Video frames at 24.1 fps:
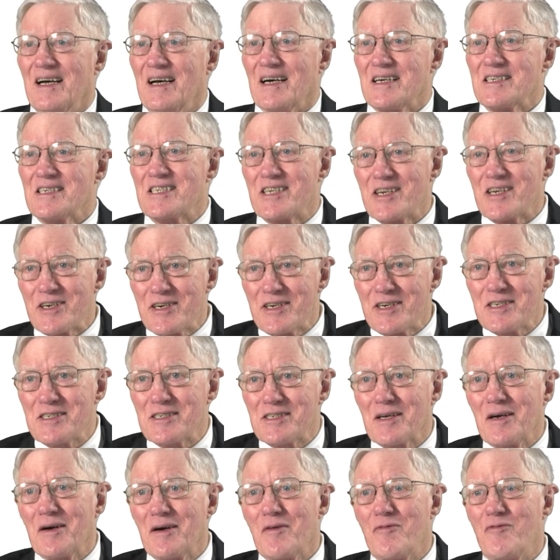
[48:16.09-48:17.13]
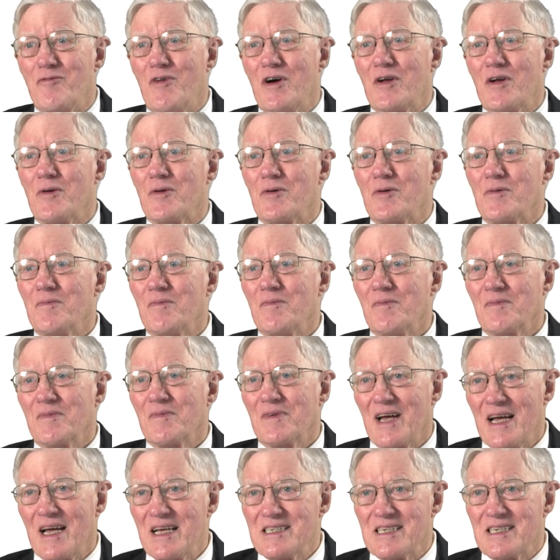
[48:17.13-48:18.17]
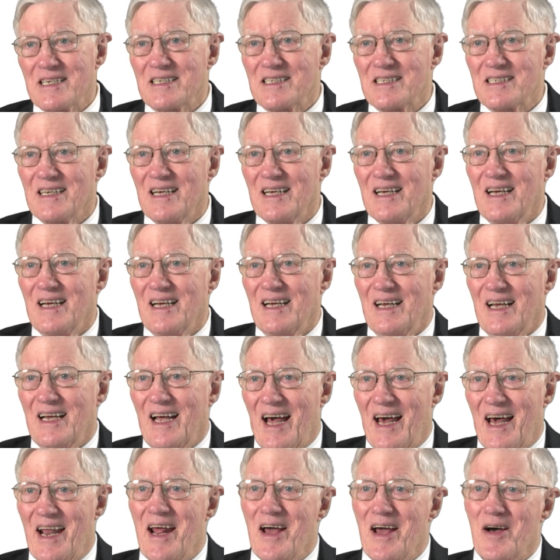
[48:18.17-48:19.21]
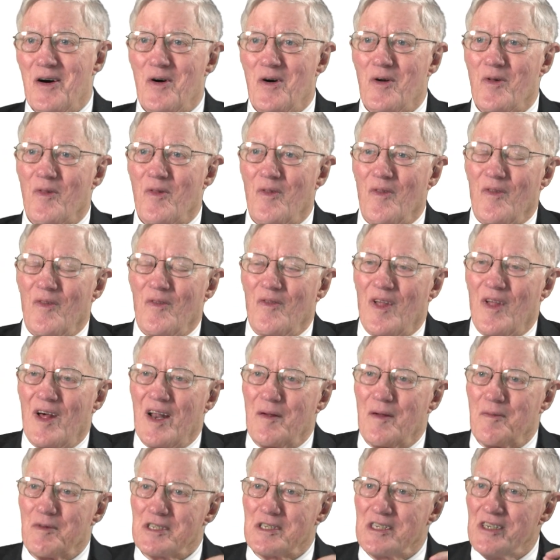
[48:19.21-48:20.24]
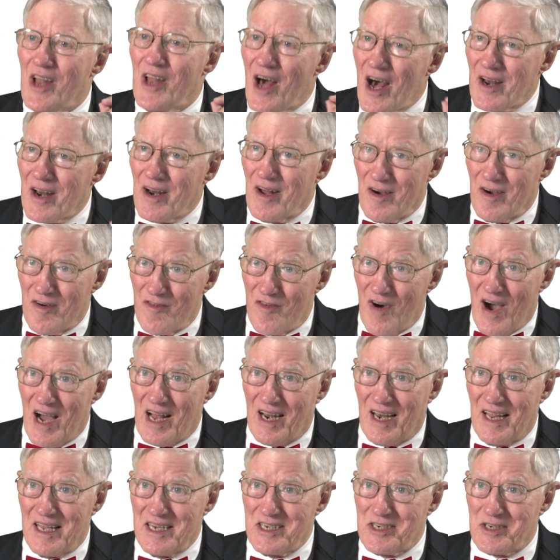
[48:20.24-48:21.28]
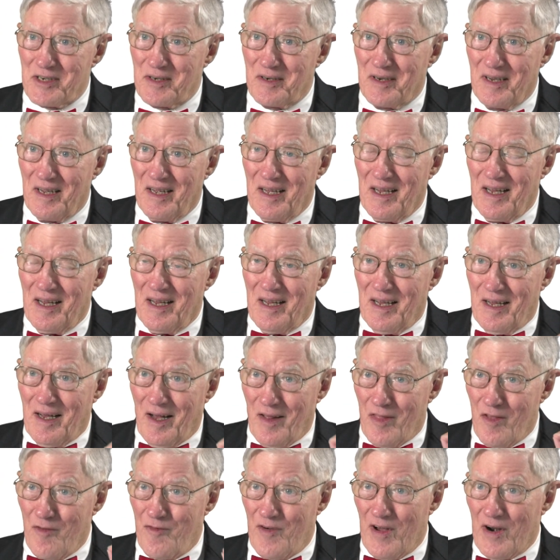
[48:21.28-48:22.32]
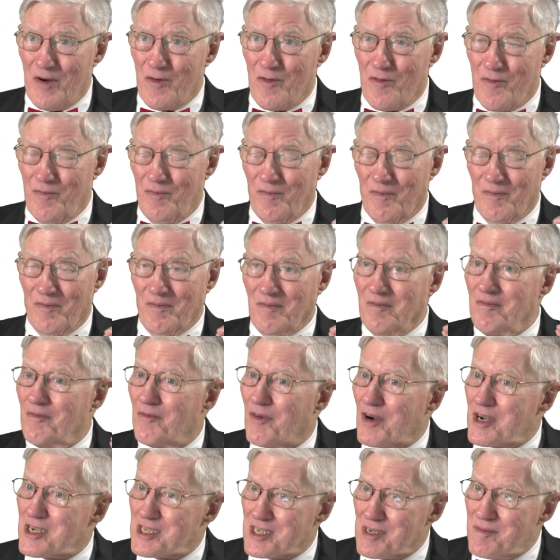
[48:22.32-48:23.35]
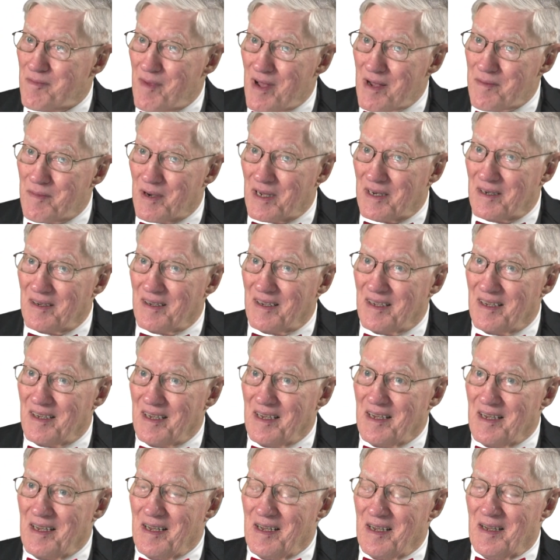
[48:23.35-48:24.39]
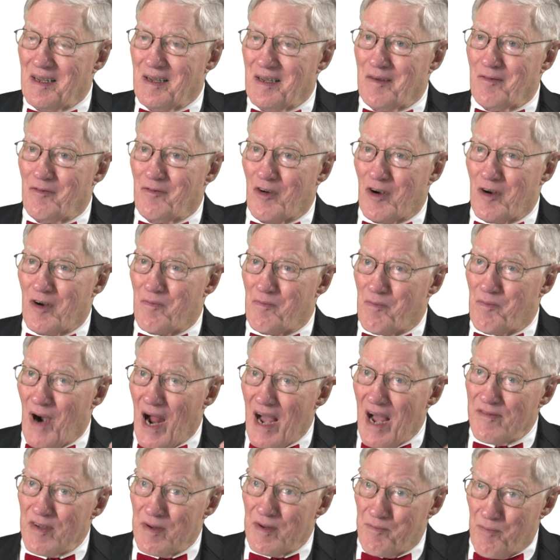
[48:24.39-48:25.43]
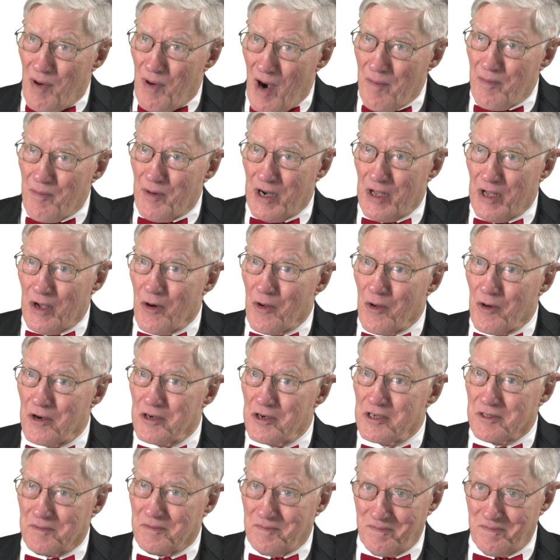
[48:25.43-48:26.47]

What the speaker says: A series of federal cases had held that it was not a violation of the federal First Amendment for private property owners